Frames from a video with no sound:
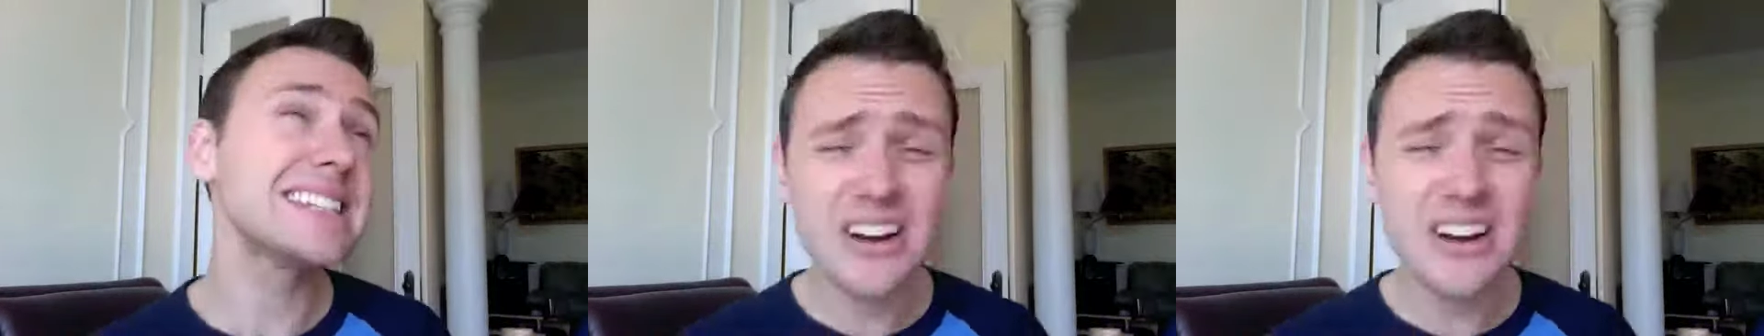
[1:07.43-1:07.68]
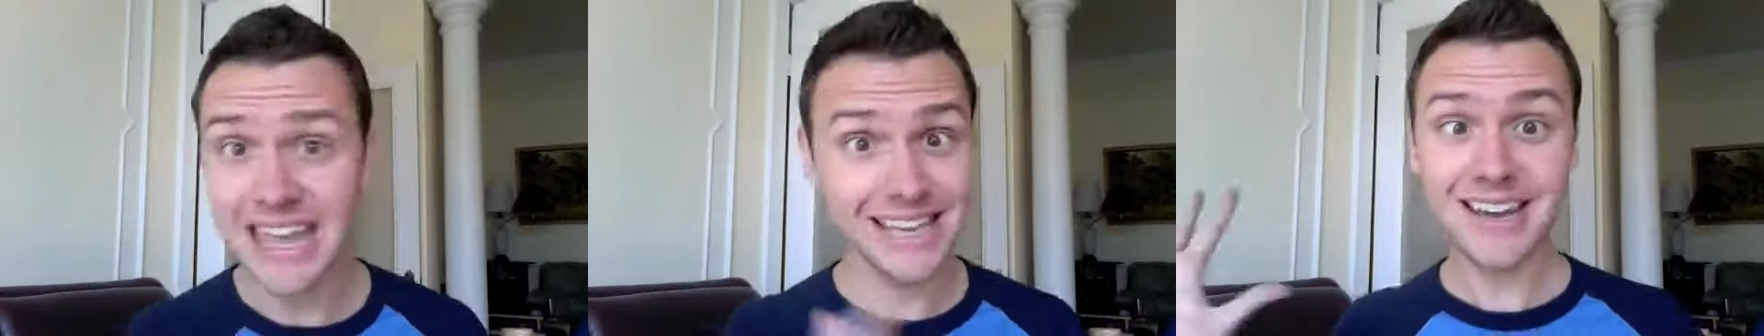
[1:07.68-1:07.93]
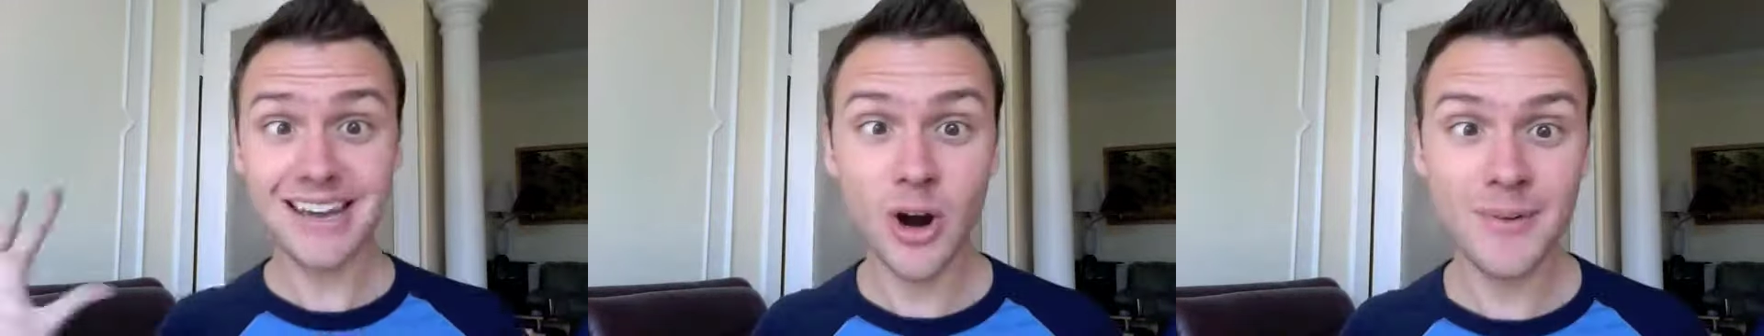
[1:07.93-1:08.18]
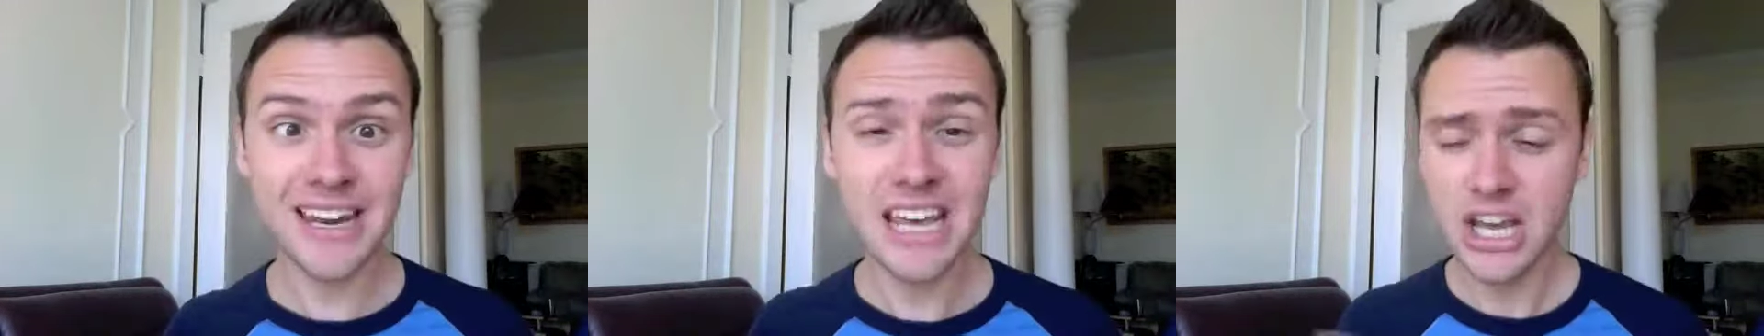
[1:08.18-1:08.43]
that are
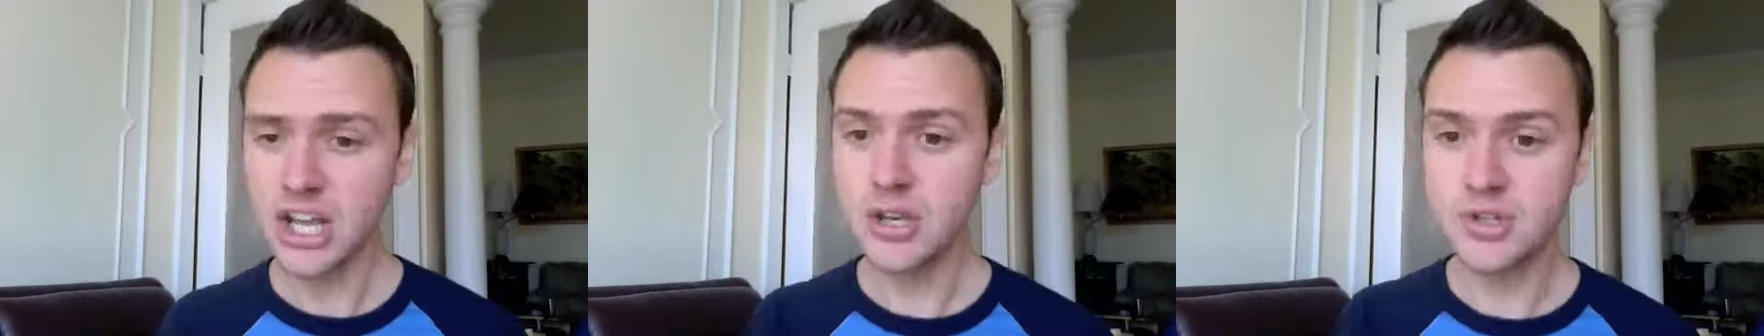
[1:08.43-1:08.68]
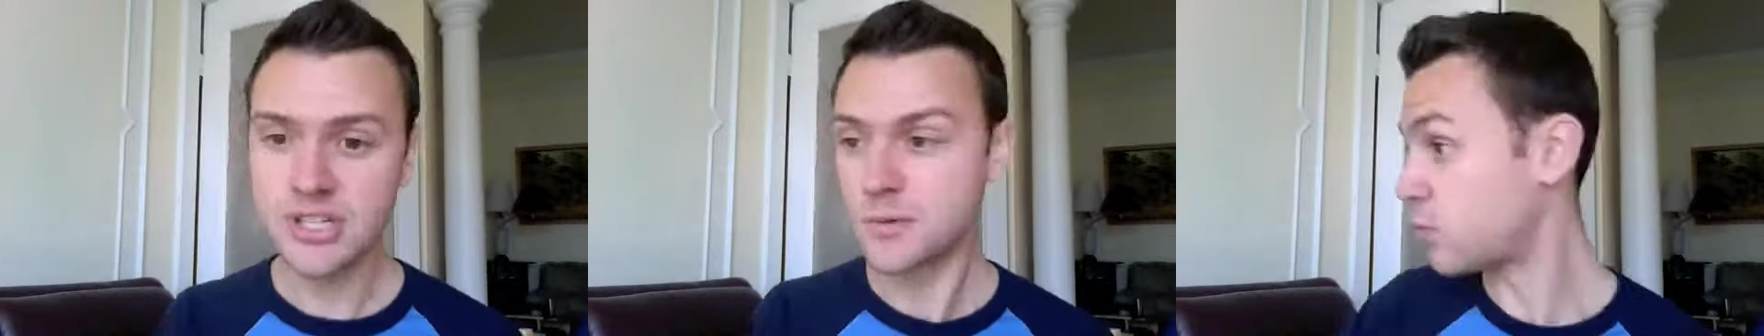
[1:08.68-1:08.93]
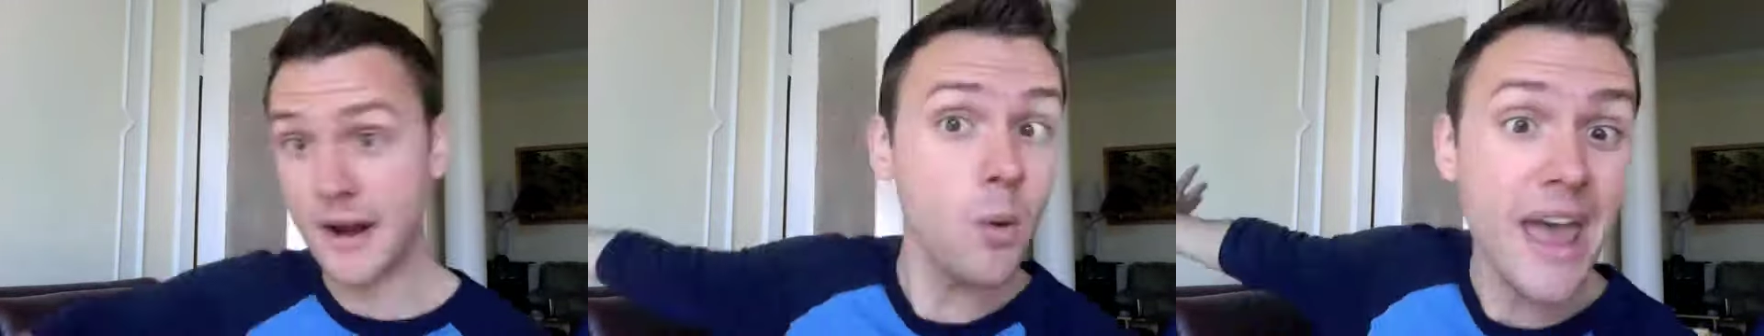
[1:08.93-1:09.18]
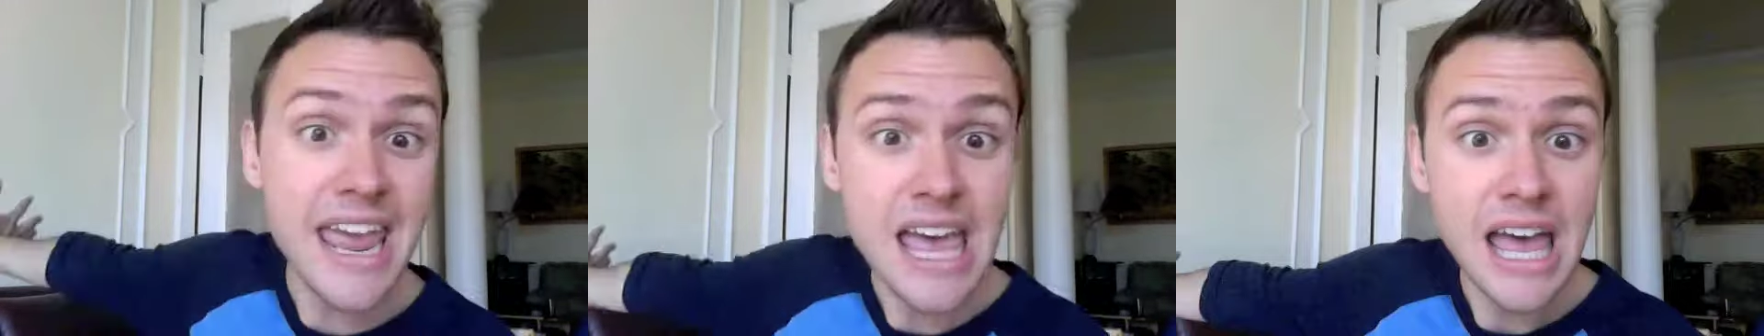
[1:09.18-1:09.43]
anti-Mormon, you just run
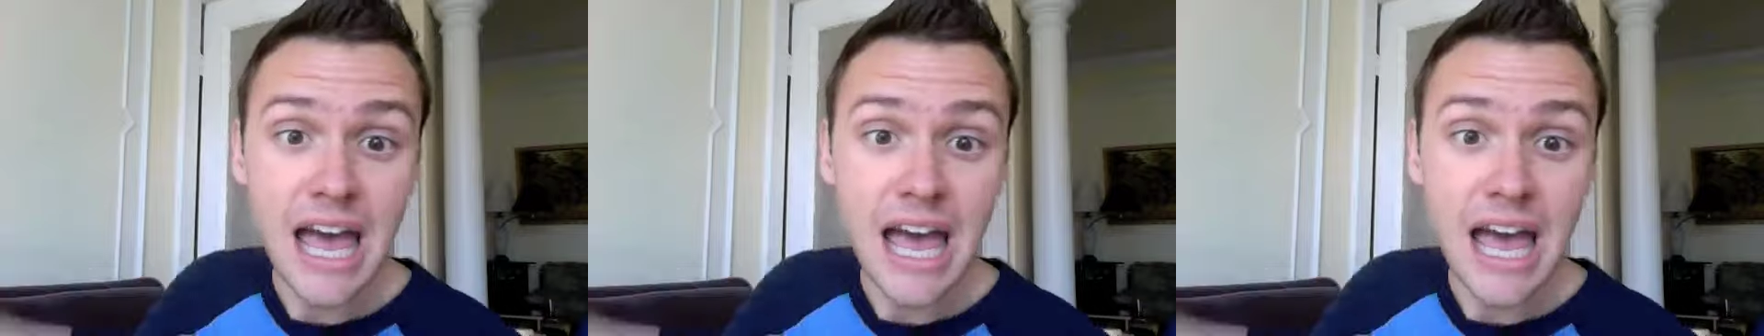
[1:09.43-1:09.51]
away.